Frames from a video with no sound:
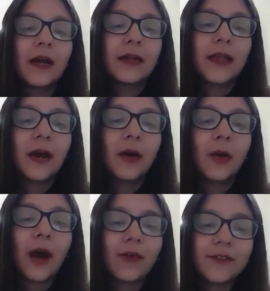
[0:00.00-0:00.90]
Now,
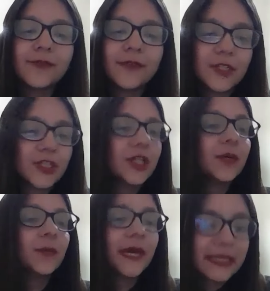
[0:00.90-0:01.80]
after
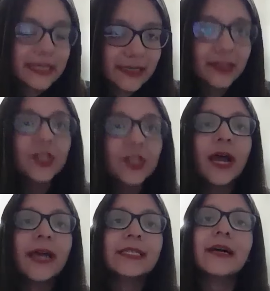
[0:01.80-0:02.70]
finishing my research,
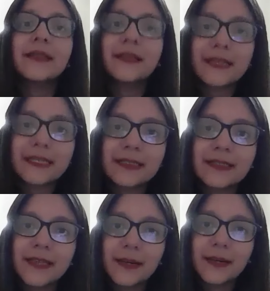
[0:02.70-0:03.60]
I started
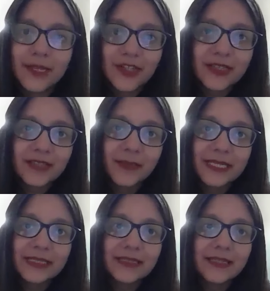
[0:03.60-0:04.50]
residency at Westchester
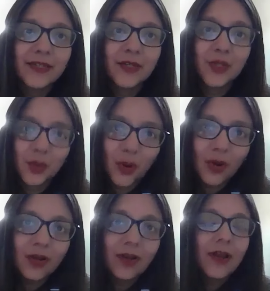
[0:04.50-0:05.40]
Medical Center, New
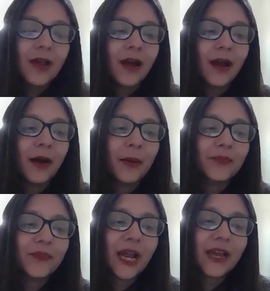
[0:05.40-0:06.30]
York.
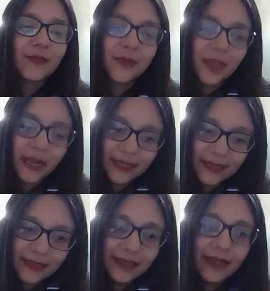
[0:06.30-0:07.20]
I
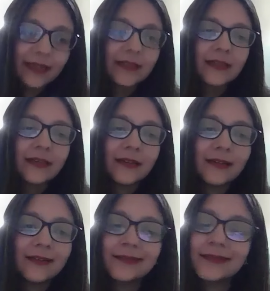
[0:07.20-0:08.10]
did that,
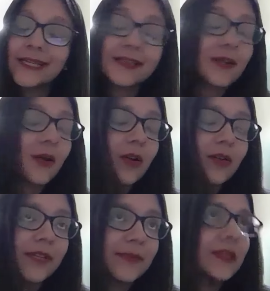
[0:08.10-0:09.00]
gained a lot
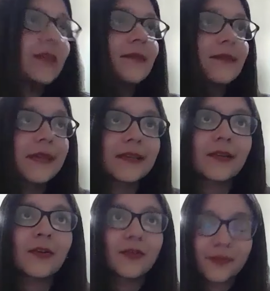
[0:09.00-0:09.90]
of experience, gained a
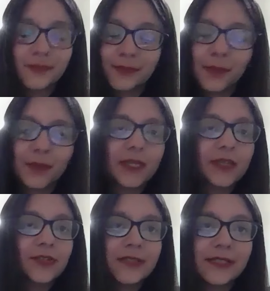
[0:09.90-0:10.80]
lot of
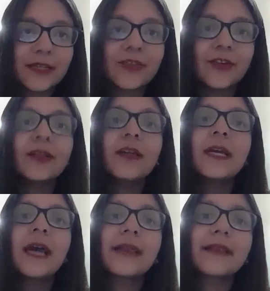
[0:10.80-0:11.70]
publications, etc.
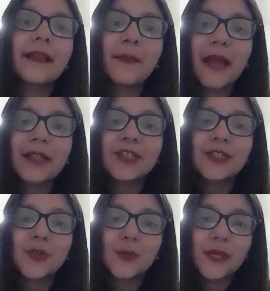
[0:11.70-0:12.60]
And then I matched
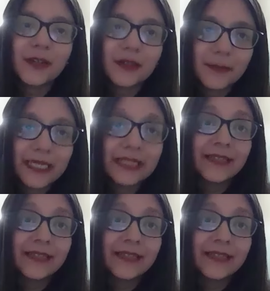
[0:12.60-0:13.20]
into Baylor